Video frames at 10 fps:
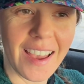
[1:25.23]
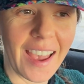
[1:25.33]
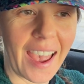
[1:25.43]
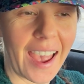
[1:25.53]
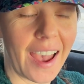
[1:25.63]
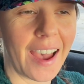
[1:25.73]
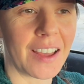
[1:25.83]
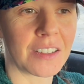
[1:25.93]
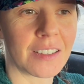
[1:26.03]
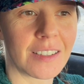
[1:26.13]

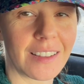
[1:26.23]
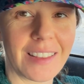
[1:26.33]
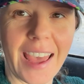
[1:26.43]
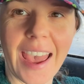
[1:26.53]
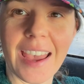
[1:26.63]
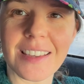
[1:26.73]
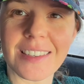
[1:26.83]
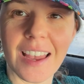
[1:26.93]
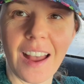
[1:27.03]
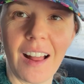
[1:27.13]
and they
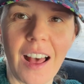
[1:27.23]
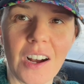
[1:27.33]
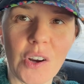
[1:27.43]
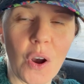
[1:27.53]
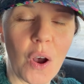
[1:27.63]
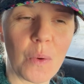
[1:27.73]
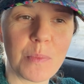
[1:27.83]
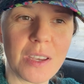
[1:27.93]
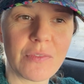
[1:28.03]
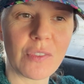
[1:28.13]
sell alcohol
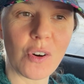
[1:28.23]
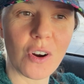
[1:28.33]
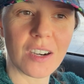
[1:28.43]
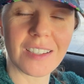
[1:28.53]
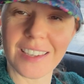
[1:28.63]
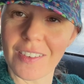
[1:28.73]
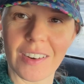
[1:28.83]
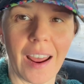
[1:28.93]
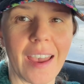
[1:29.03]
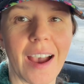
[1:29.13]
before
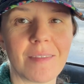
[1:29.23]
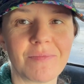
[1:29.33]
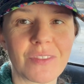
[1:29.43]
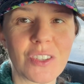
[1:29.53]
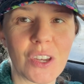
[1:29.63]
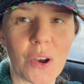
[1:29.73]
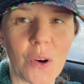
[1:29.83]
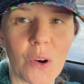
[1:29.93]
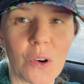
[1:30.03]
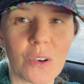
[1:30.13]
7 a.m
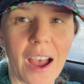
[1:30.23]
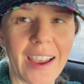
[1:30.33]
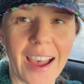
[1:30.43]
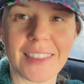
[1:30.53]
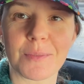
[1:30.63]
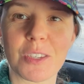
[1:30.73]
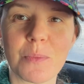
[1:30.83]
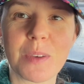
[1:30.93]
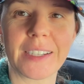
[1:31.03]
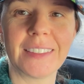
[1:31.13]
so i got them
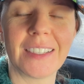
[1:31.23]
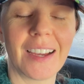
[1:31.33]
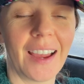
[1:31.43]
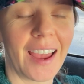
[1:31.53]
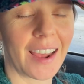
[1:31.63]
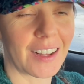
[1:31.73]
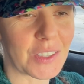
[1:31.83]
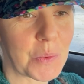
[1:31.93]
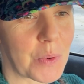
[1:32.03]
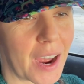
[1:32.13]
some beer and i'll
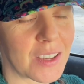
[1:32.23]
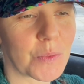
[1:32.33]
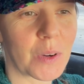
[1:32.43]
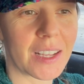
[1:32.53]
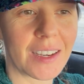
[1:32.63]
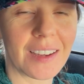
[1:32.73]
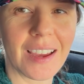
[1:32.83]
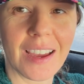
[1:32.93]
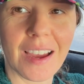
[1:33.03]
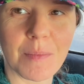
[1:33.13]
surprise them with it
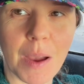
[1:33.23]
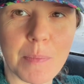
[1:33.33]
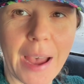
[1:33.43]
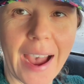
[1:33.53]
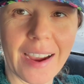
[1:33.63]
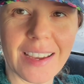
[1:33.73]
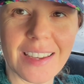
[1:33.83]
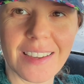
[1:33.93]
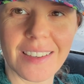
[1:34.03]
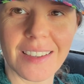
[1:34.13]
my pack
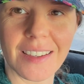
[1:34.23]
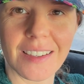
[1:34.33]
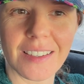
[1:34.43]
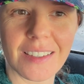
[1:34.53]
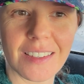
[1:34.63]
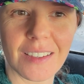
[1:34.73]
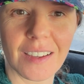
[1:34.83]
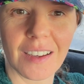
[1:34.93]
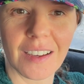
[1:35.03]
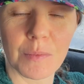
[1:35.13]
is
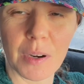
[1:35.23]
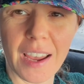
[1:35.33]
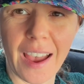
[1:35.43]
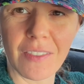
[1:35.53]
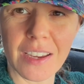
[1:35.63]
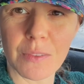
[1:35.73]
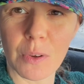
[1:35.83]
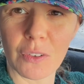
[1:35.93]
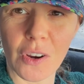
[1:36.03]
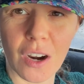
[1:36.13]
pretty heavy
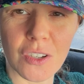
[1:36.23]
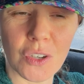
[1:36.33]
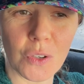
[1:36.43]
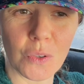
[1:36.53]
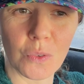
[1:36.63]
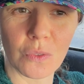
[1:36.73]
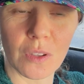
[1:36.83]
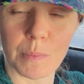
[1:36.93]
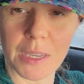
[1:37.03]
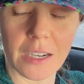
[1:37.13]
with regard to
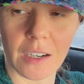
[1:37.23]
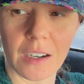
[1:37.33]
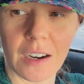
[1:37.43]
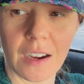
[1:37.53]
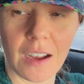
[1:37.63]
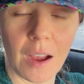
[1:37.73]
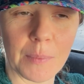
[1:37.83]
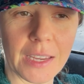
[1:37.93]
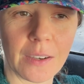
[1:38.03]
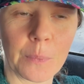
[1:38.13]
the beer i
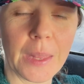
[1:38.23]
mean